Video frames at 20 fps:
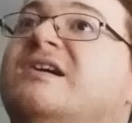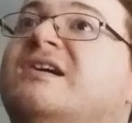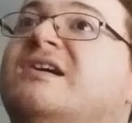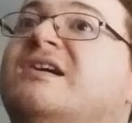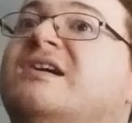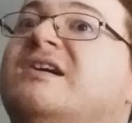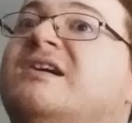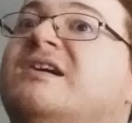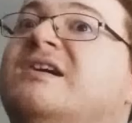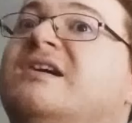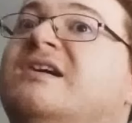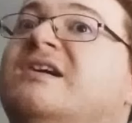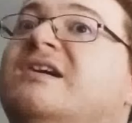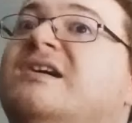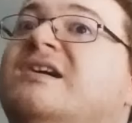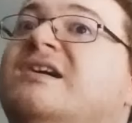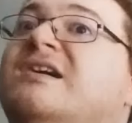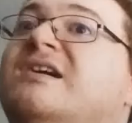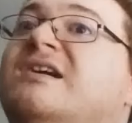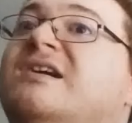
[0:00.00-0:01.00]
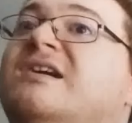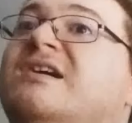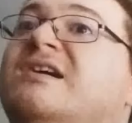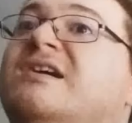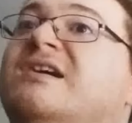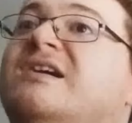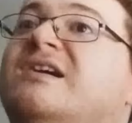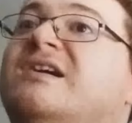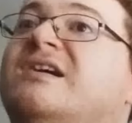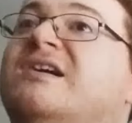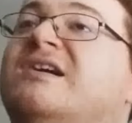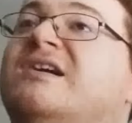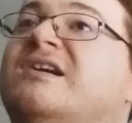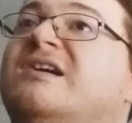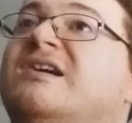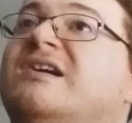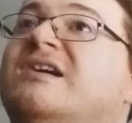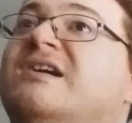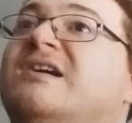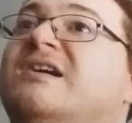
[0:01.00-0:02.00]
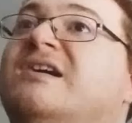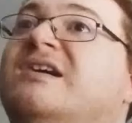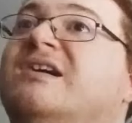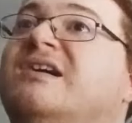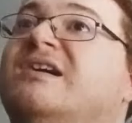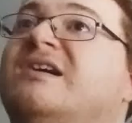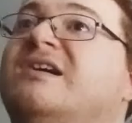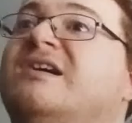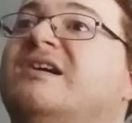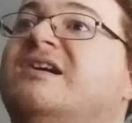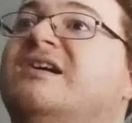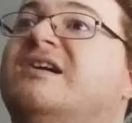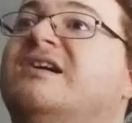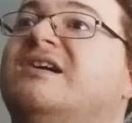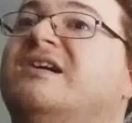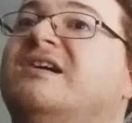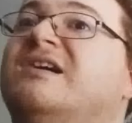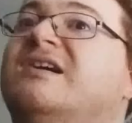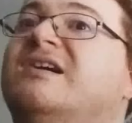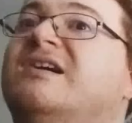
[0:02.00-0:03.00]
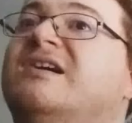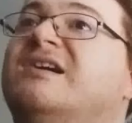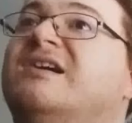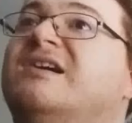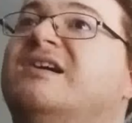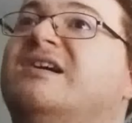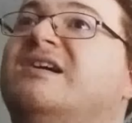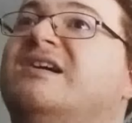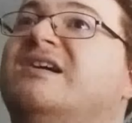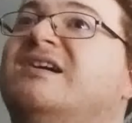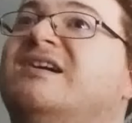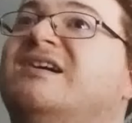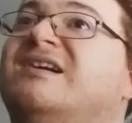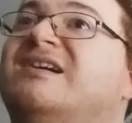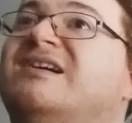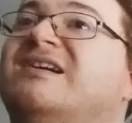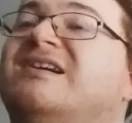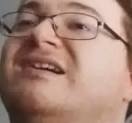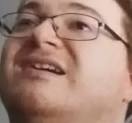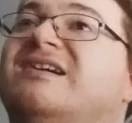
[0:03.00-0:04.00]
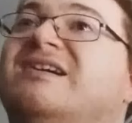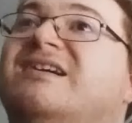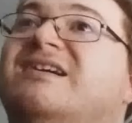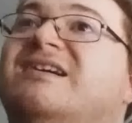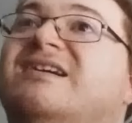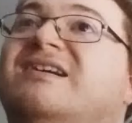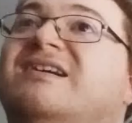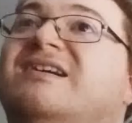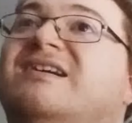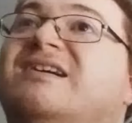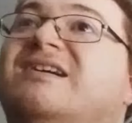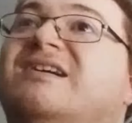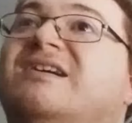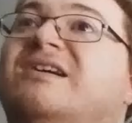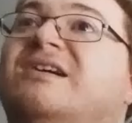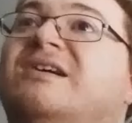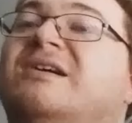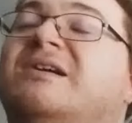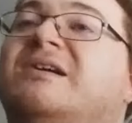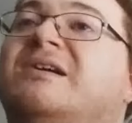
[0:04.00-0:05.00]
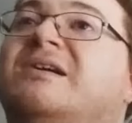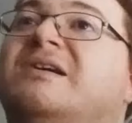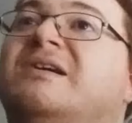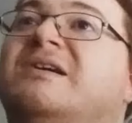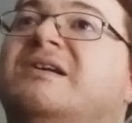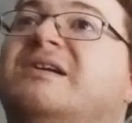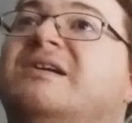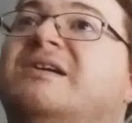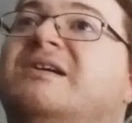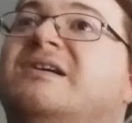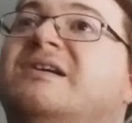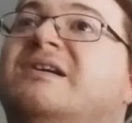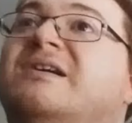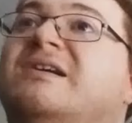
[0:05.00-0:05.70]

Nobody speaks.